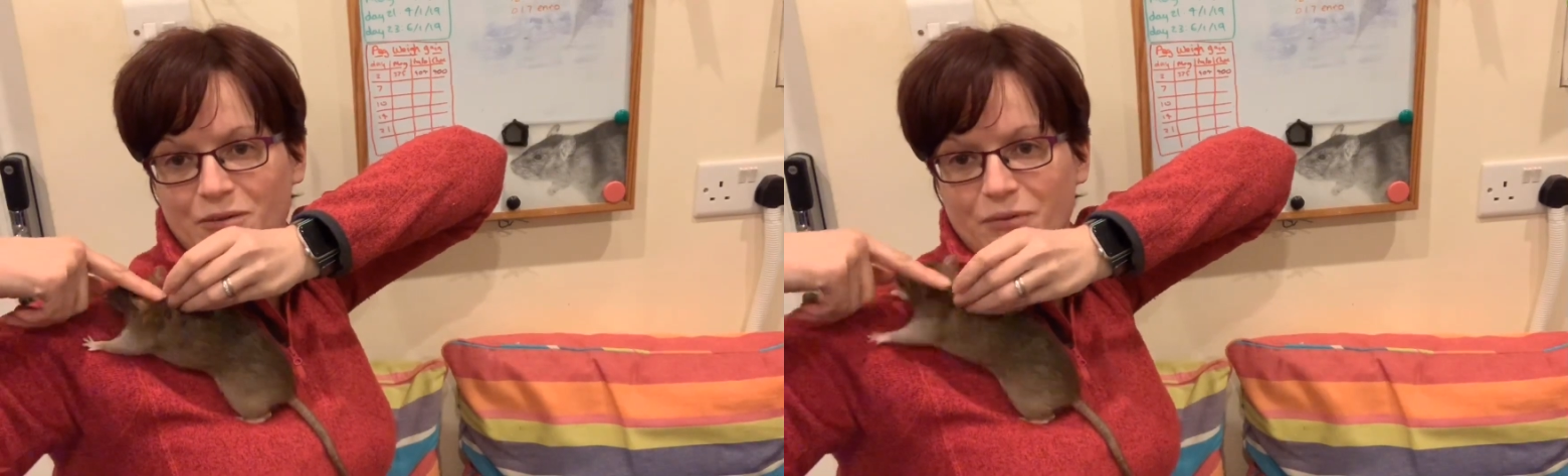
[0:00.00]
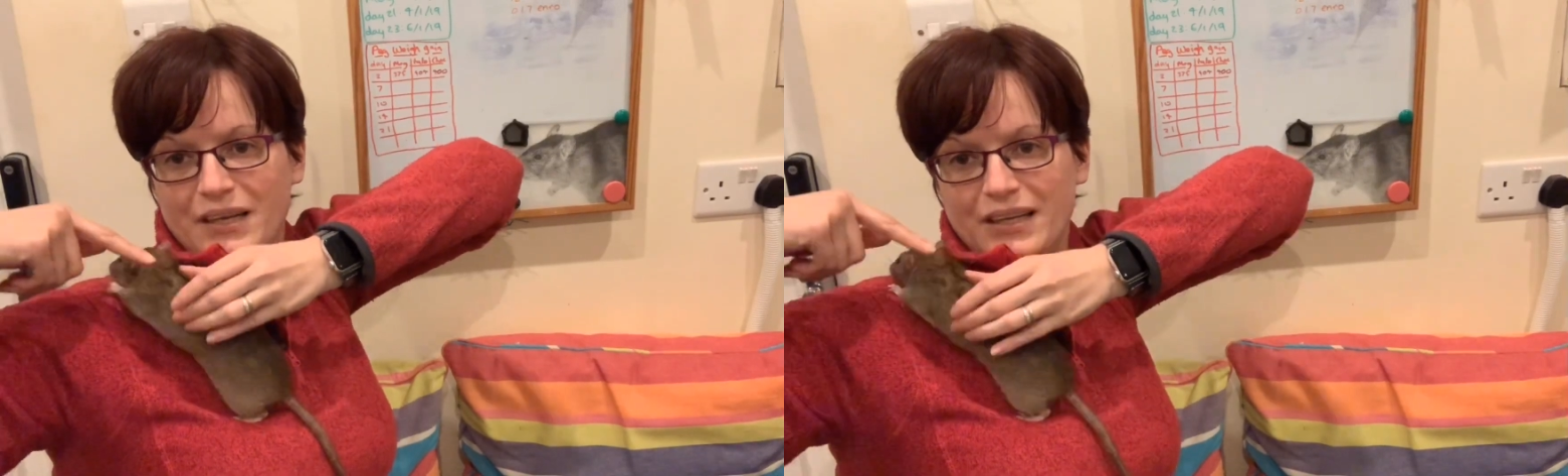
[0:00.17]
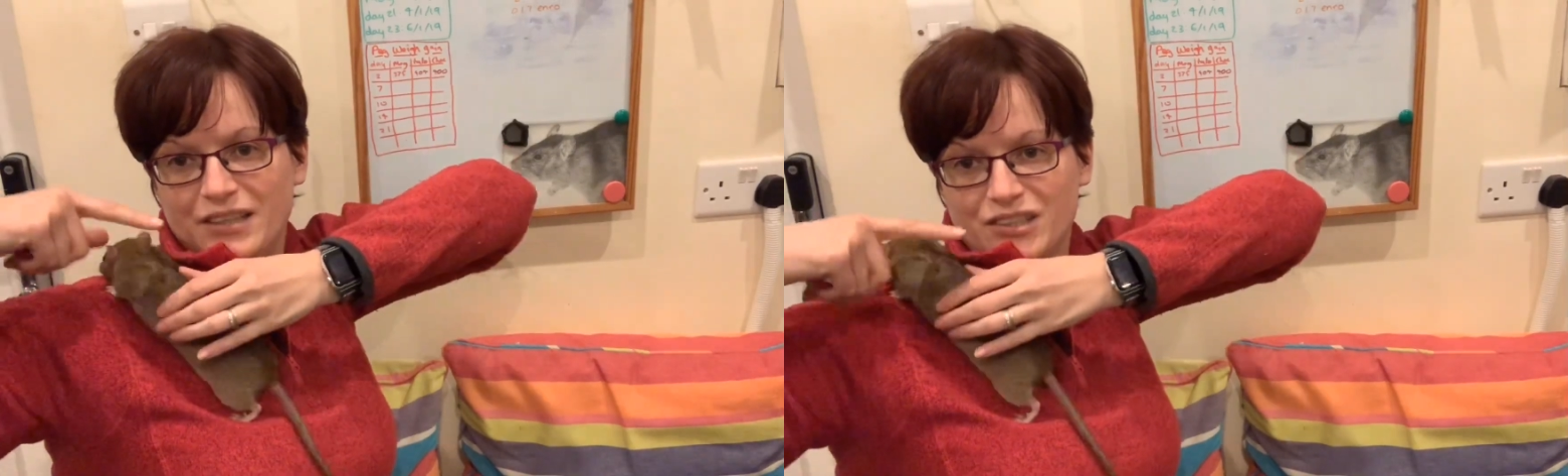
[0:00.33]

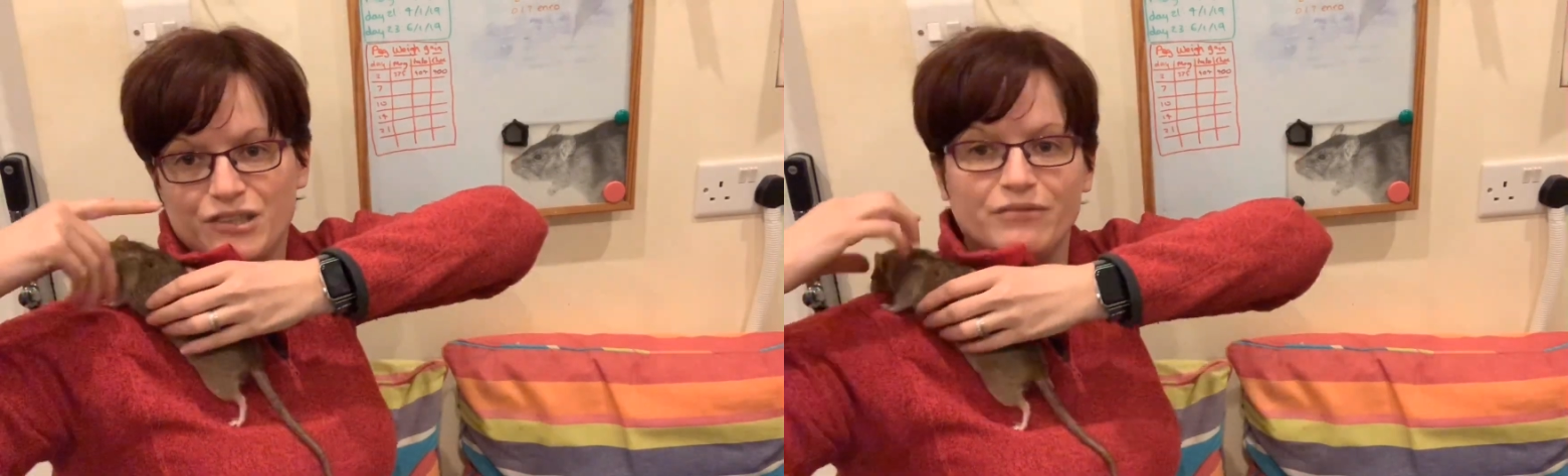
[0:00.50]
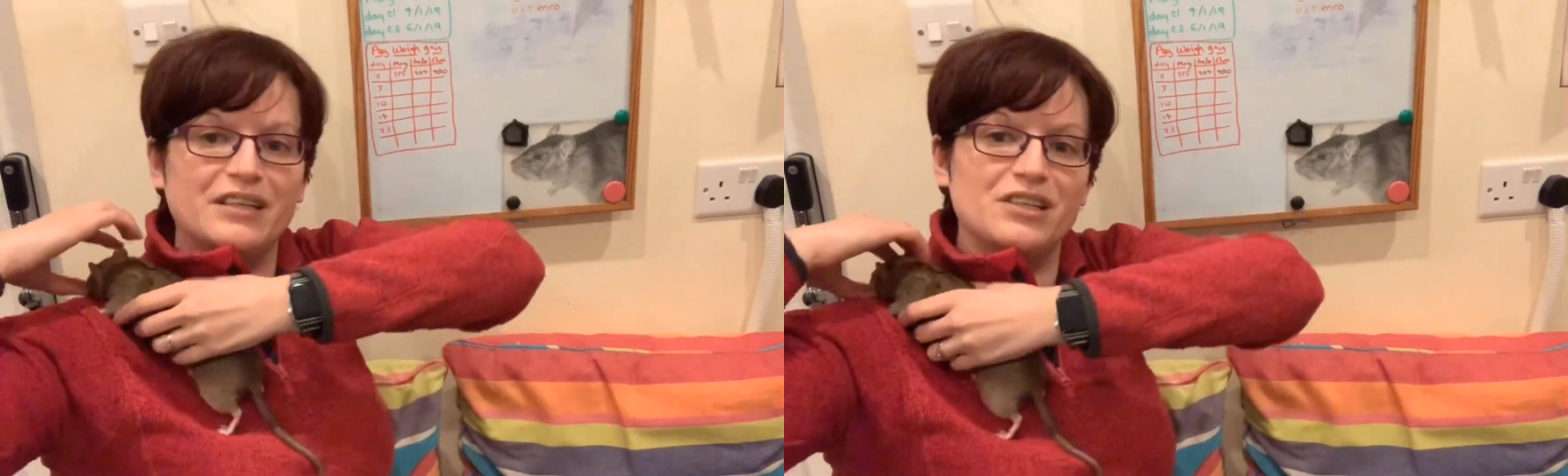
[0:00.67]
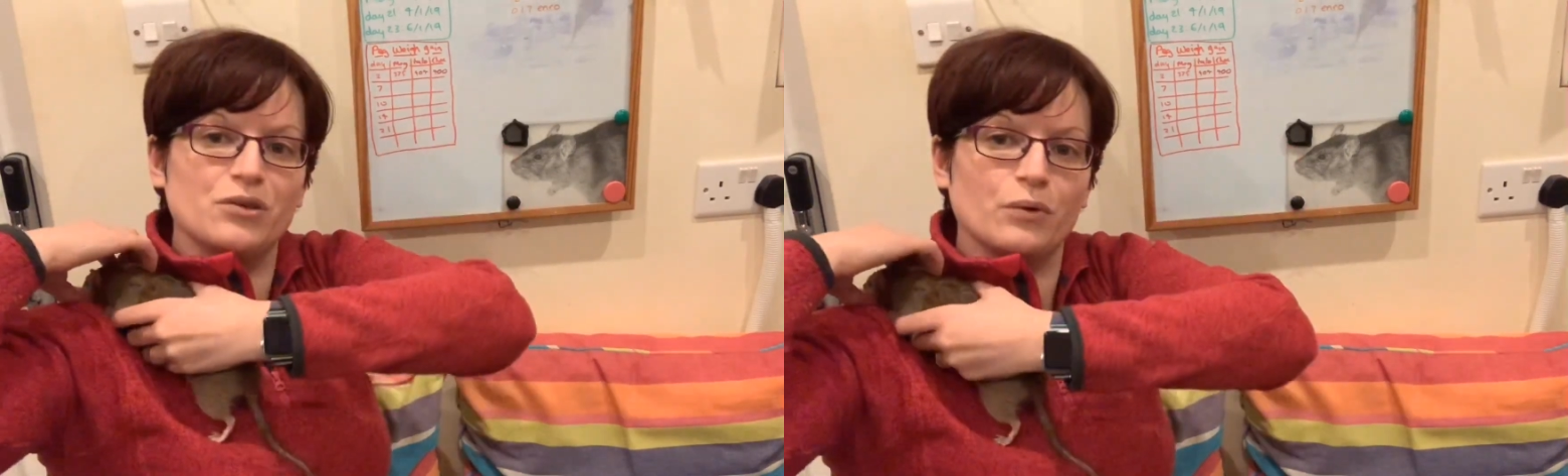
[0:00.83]
way and
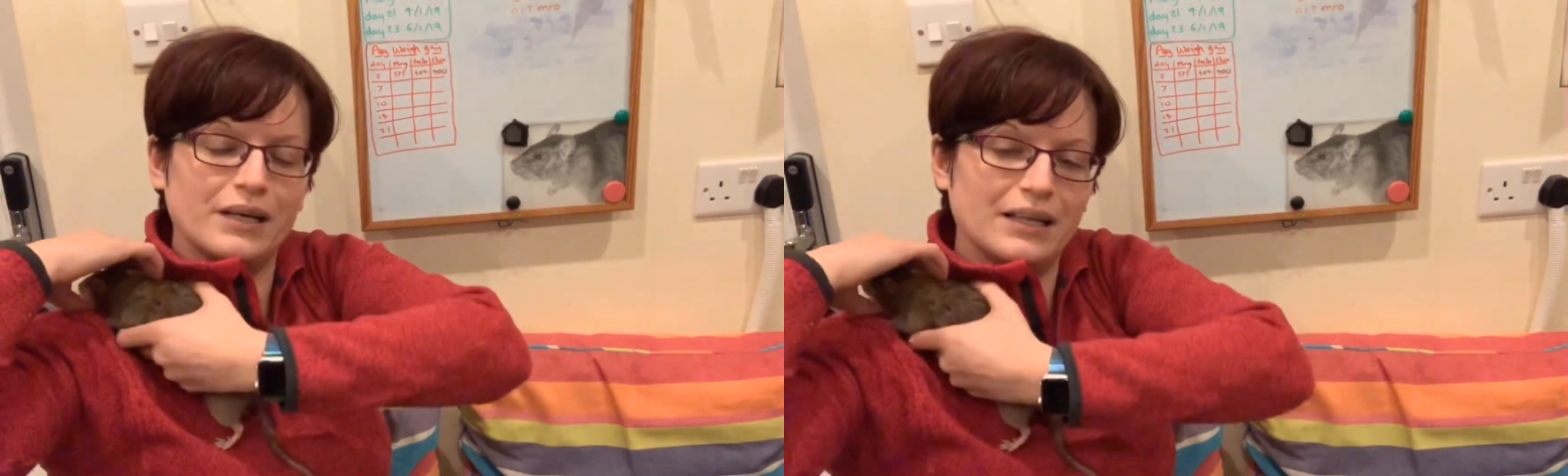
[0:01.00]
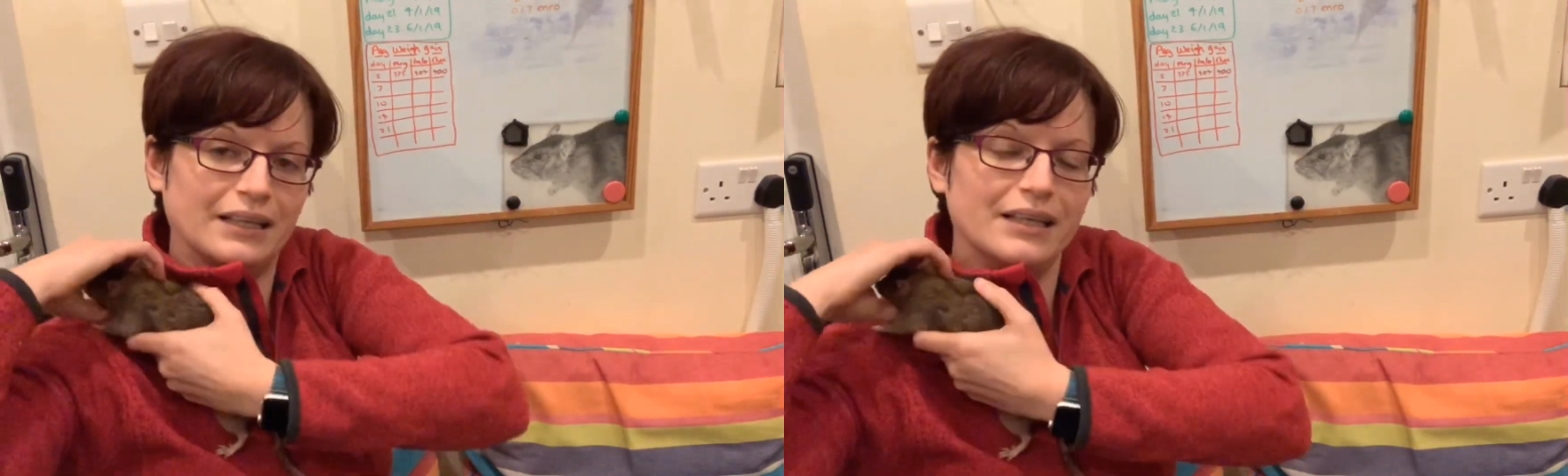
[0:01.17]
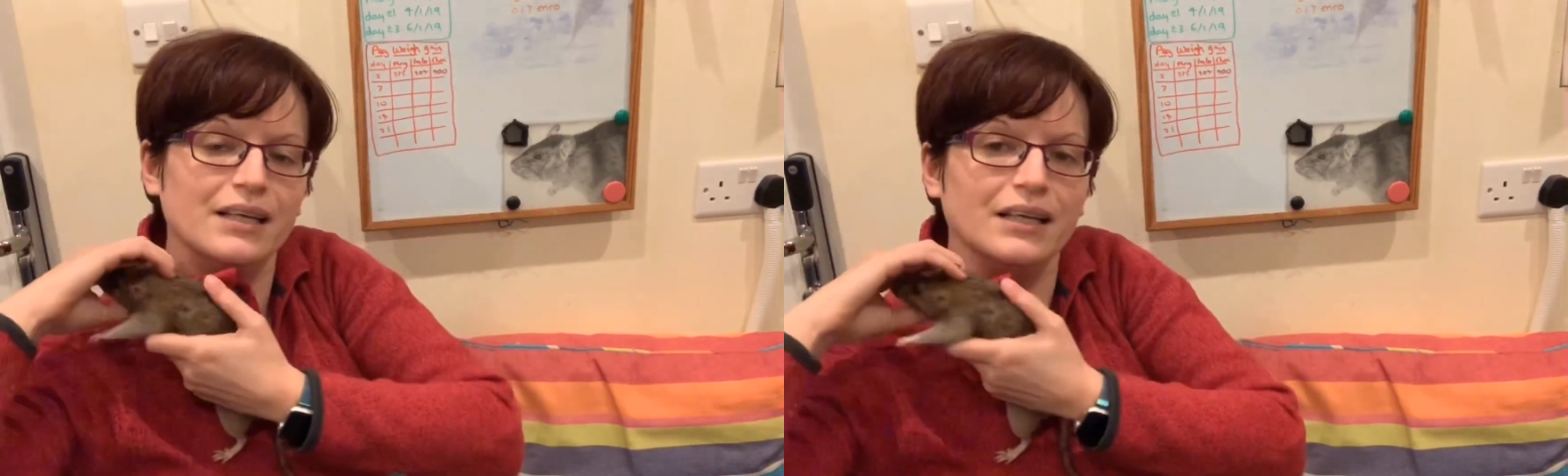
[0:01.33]
syringe
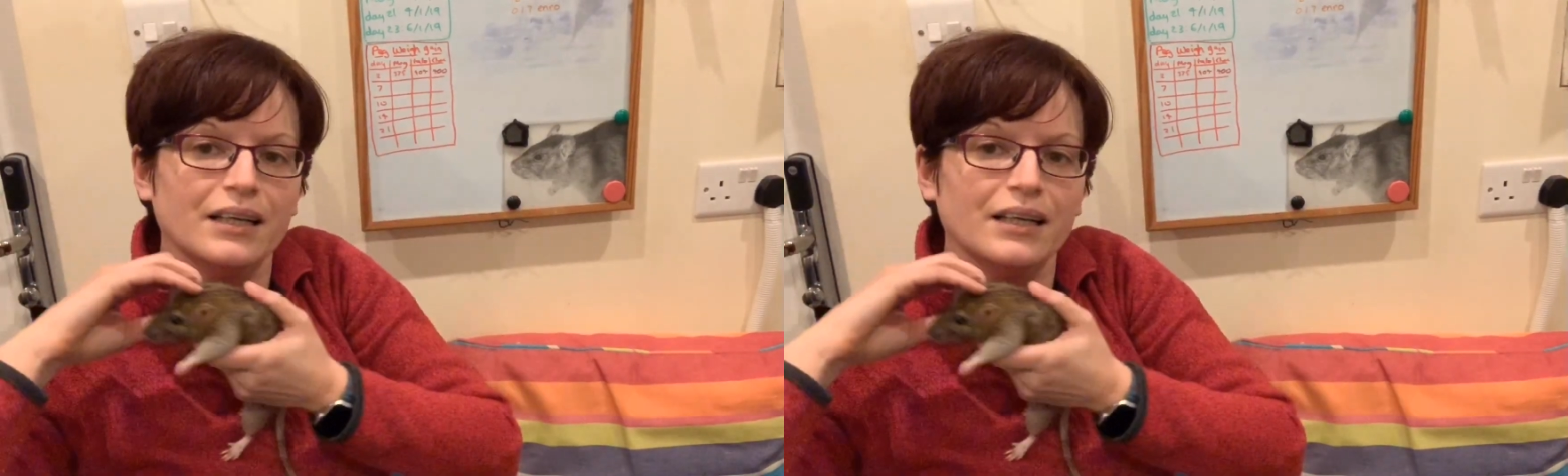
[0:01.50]
quickly.